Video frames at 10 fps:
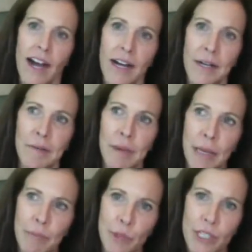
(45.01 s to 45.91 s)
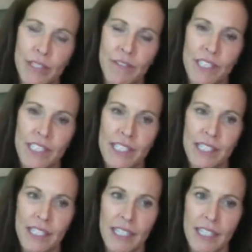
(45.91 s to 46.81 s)
I
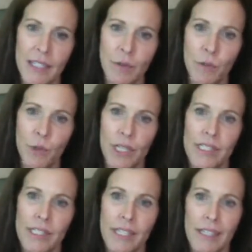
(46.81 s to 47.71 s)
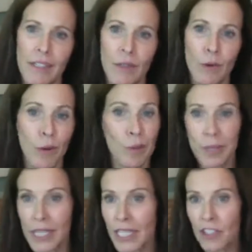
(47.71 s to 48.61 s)
previously was in
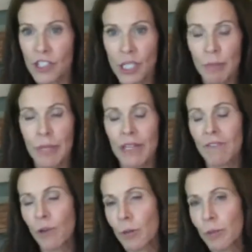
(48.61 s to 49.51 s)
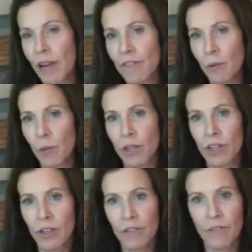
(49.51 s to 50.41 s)
corporate leadership in the for-profit
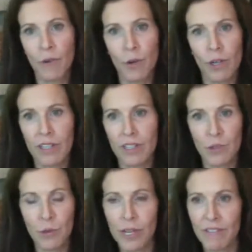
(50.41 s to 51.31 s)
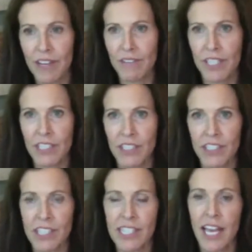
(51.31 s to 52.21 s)
world for 25
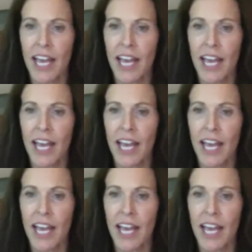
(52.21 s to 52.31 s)
years